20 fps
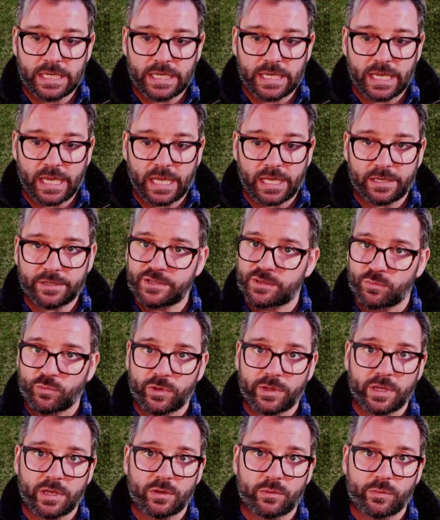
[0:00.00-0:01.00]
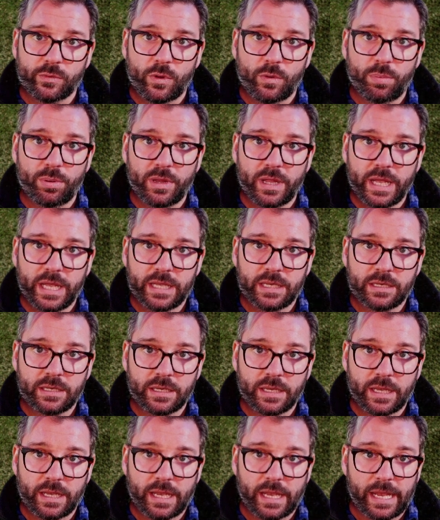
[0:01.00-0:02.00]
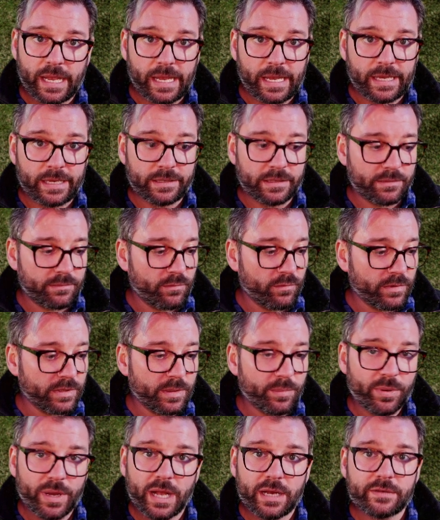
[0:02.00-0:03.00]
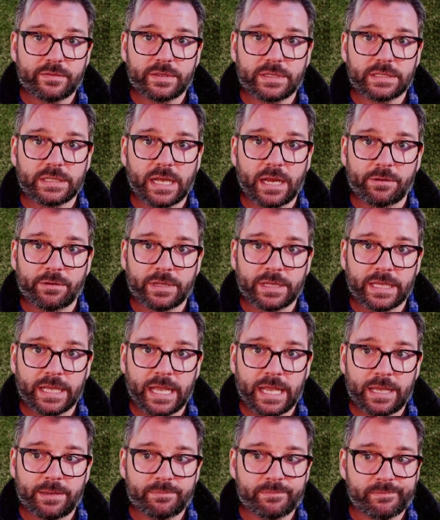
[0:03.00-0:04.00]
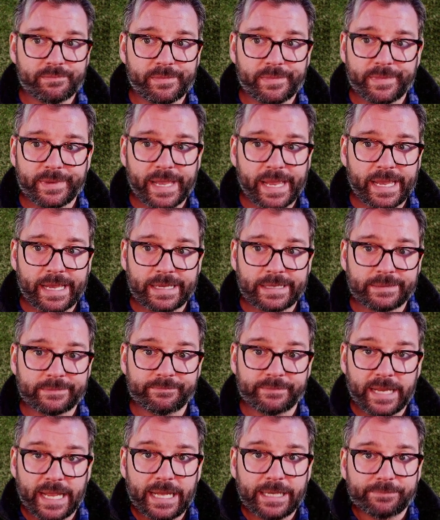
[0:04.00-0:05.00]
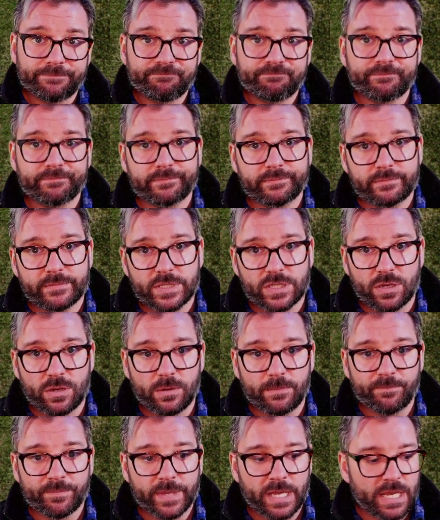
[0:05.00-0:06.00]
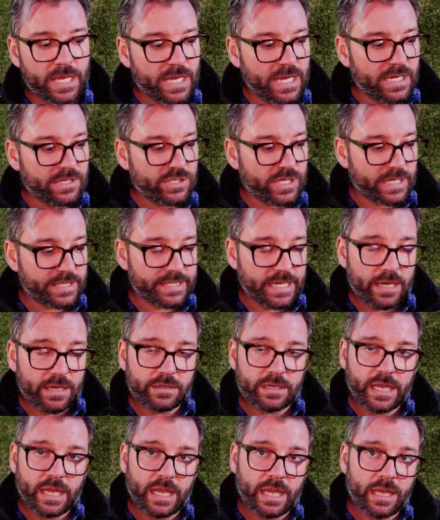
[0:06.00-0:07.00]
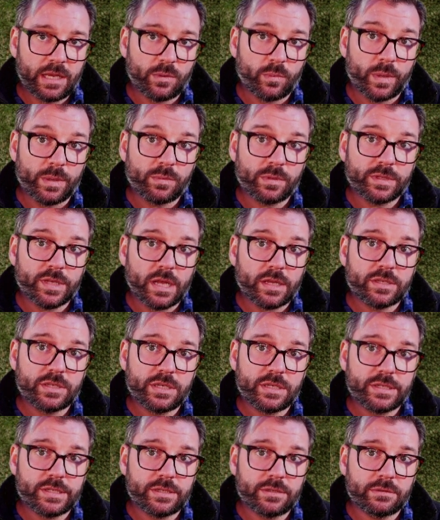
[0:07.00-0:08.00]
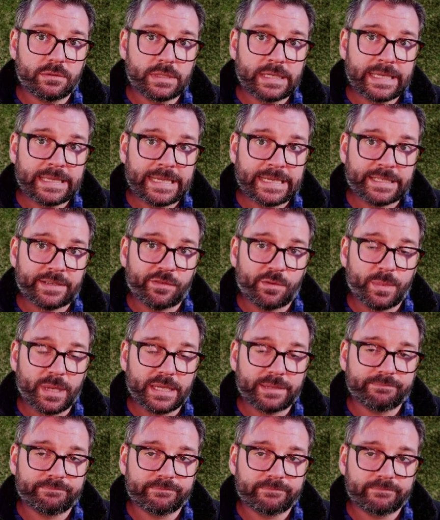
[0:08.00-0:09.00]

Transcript: And it's some really good role play and really proud of it. I run the game and yeah. So check us out and we will talk to you soon. Thanks, everybody.